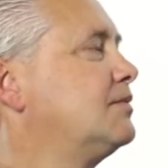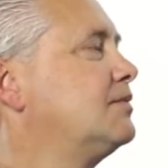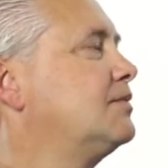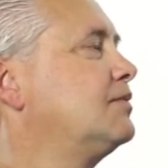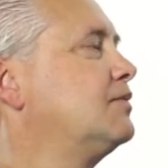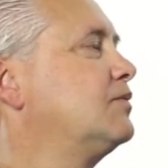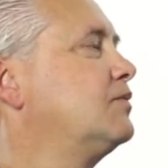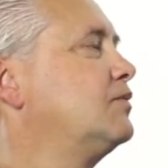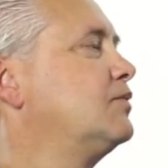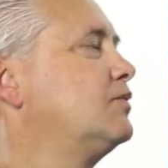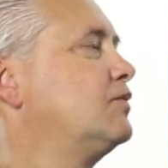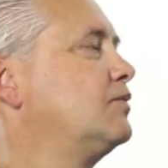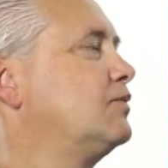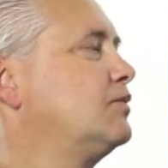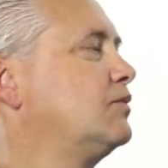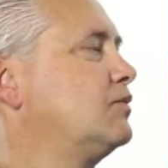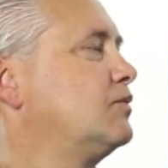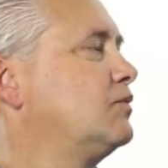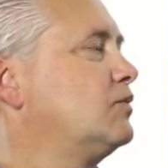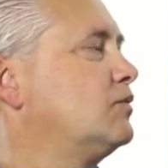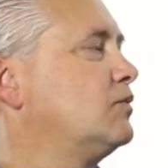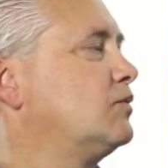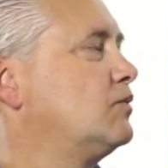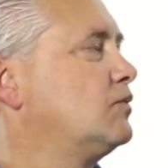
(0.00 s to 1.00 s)

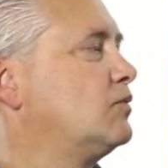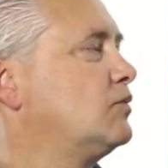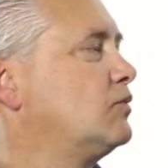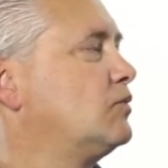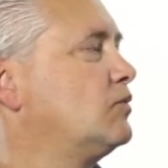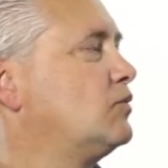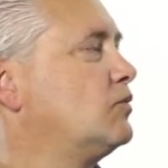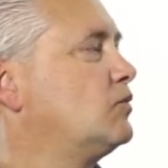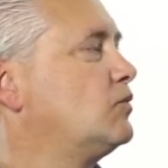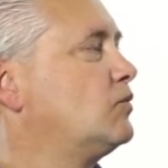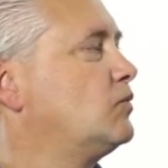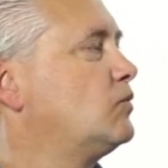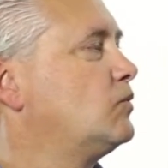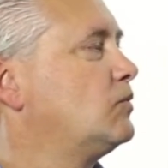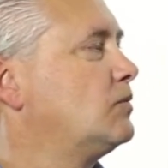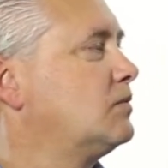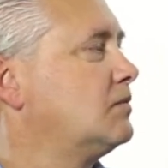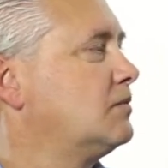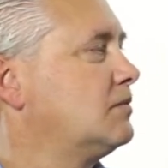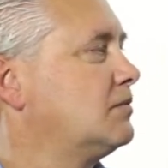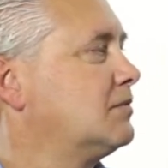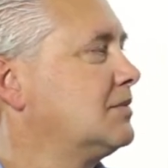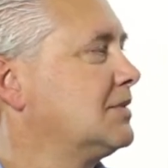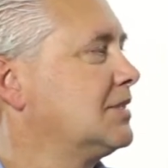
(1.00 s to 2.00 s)

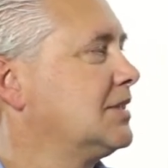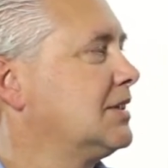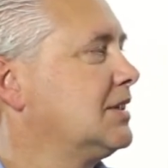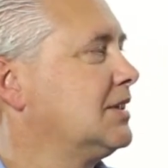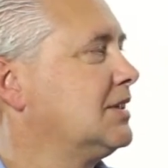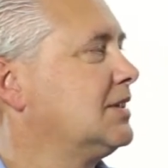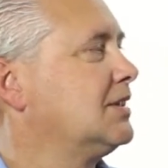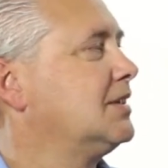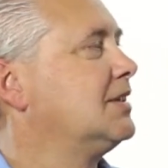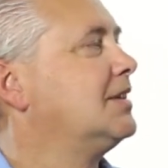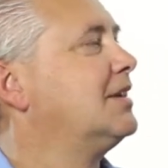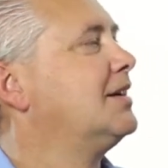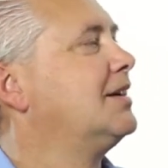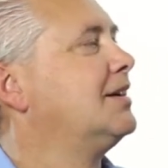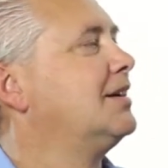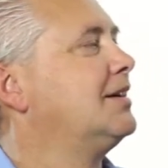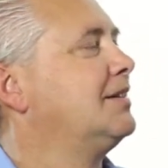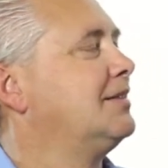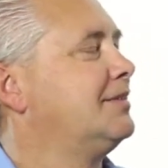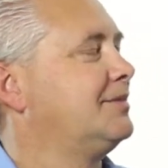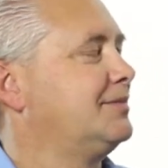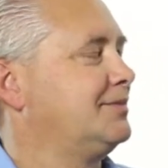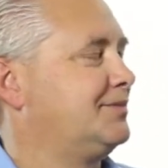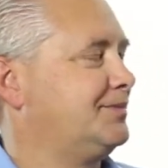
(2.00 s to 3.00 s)

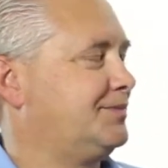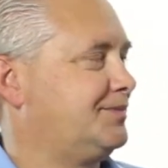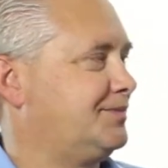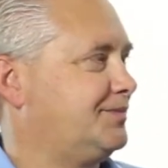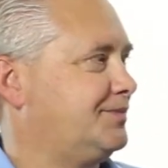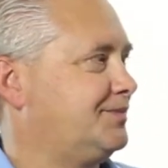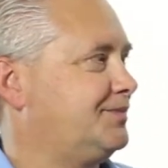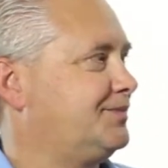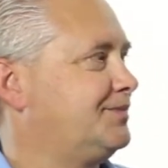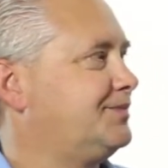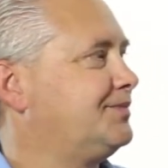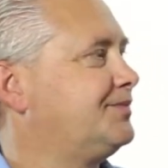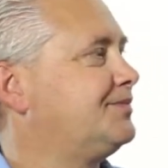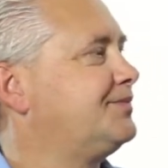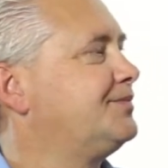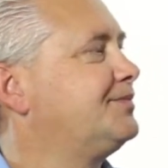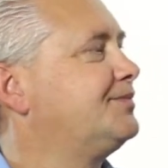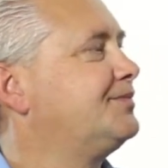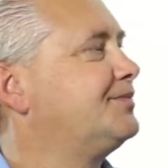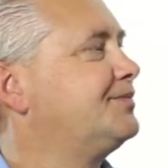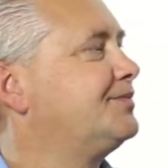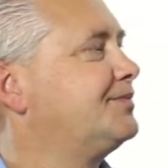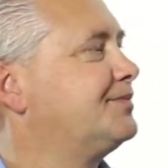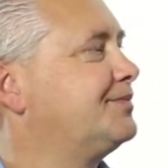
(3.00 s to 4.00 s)

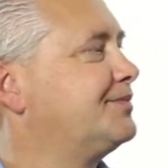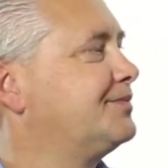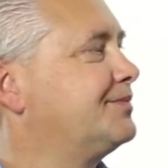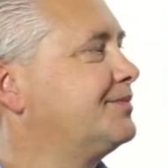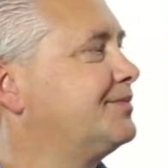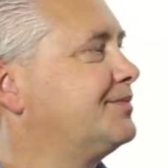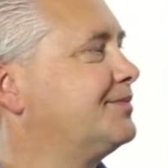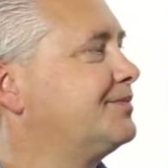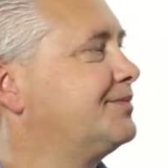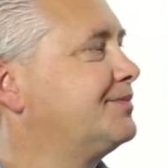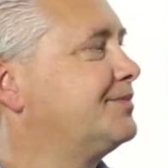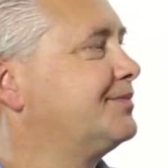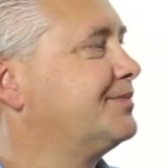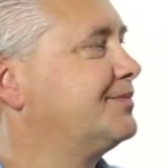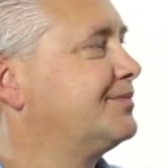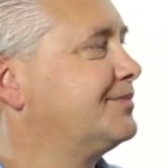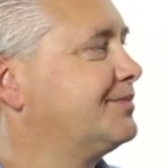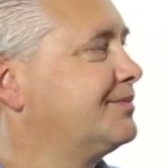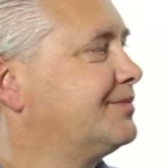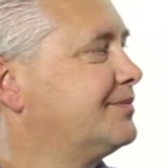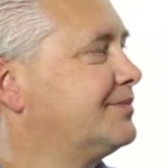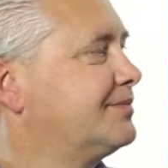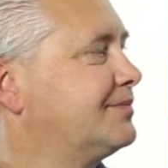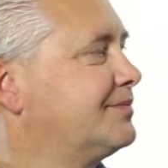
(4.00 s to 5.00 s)

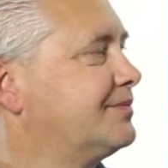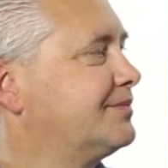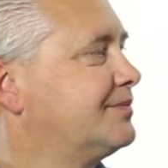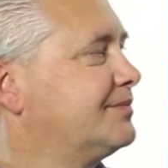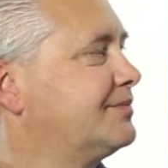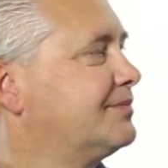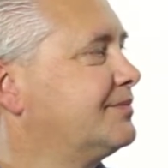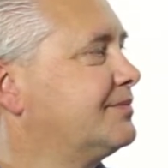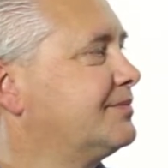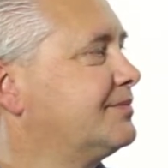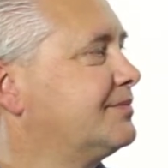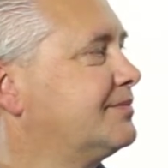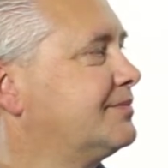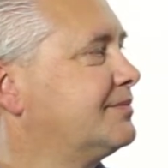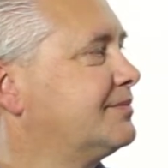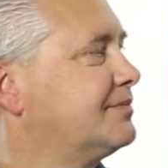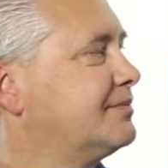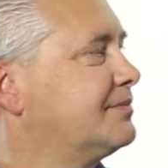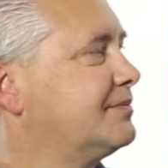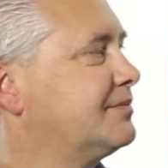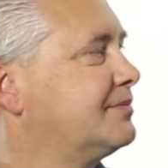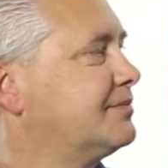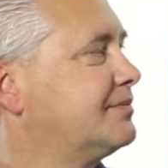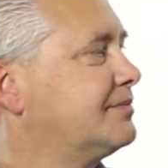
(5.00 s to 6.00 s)
No words are spoken by the person on screen.